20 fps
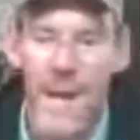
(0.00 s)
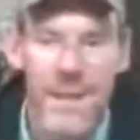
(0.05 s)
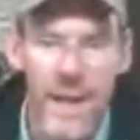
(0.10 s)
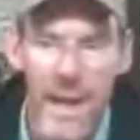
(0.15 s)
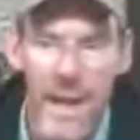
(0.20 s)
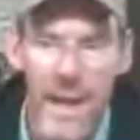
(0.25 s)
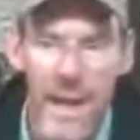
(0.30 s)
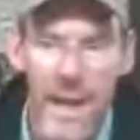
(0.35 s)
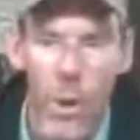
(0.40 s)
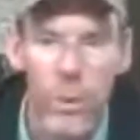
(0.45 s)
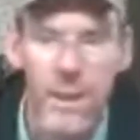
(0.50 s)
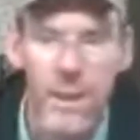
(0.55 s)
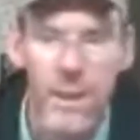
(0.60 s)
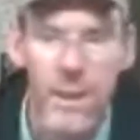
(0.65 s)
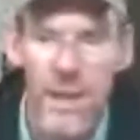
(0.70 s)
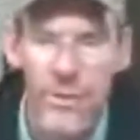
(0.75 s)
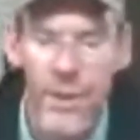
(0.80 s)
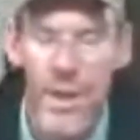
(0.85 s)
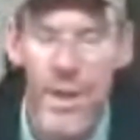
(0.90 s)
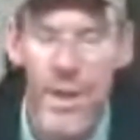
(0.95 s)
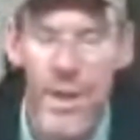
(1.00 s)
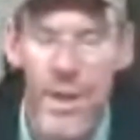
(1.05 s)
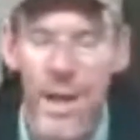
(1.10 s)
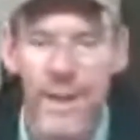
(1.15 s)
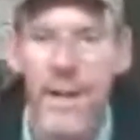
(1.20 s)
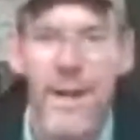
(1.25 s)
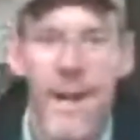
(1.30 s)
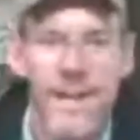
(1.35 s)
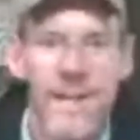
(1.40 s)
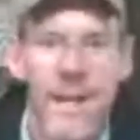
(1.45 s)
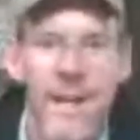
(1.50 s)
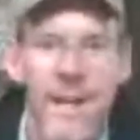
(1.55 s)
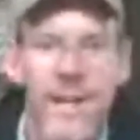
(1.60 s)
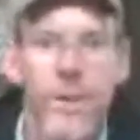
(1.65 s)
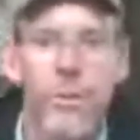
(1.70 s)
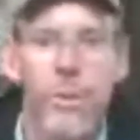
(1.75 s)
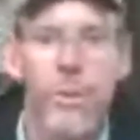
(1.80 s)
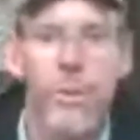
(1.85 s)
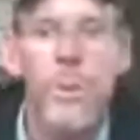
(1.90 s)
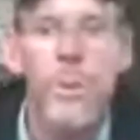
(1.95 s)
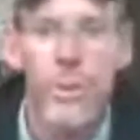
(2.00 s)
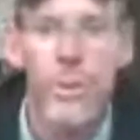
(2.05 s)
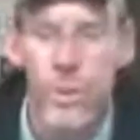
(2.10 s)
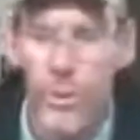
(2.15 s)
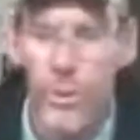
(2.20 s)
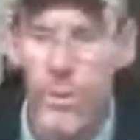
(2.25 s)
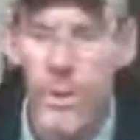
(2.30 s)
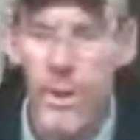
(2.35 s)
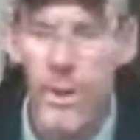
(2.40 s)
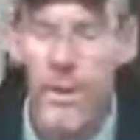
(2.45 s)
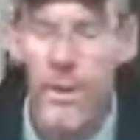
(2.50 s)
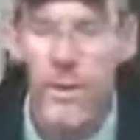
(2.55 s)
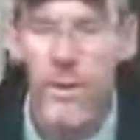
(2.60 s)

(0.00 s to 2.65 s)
I totally get that, and I agree with you.